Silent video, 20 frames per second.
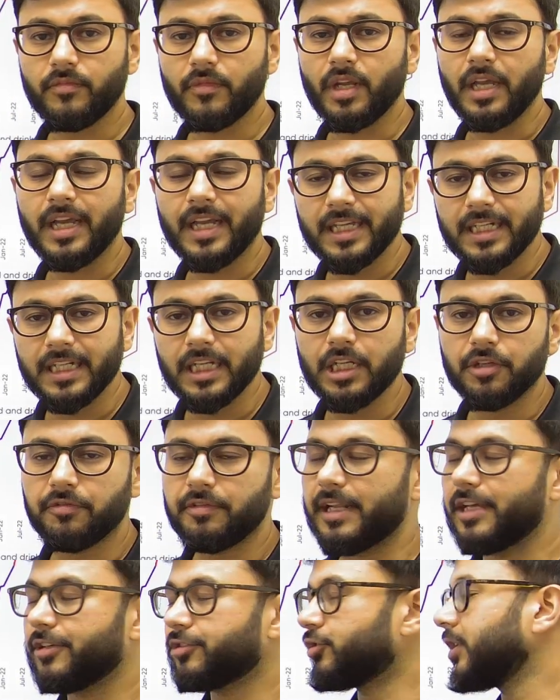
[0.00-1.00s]
in
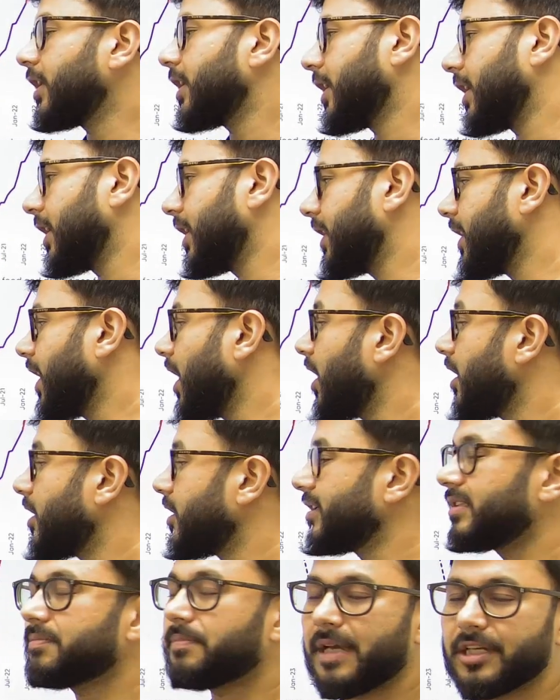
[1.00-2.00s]
inflation in India,
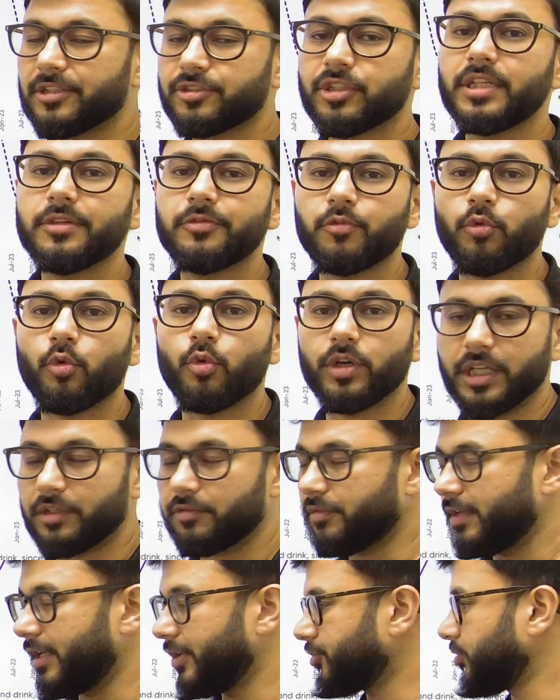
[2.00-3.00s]
especially food
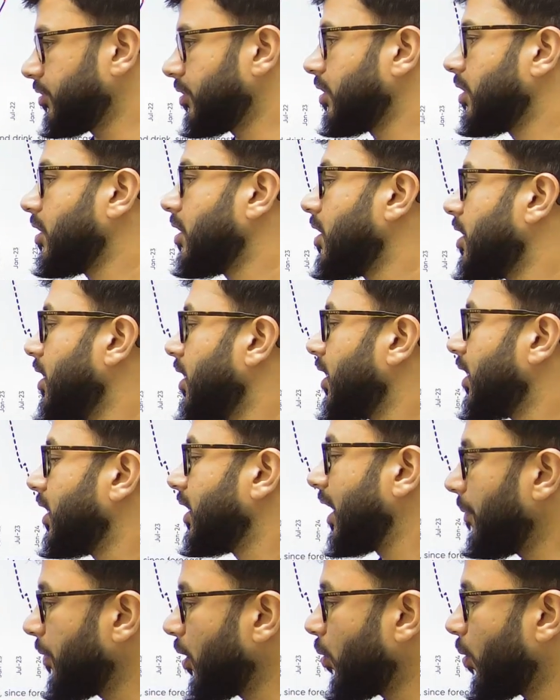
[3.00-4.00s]
inflation?
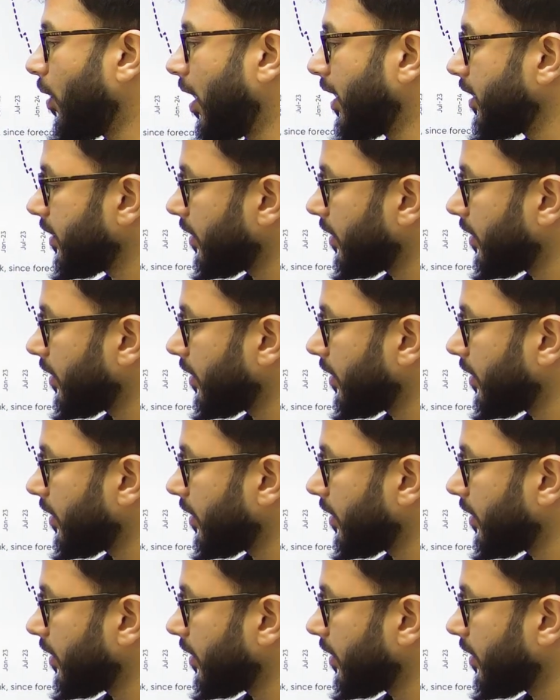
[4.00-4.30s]
Number one,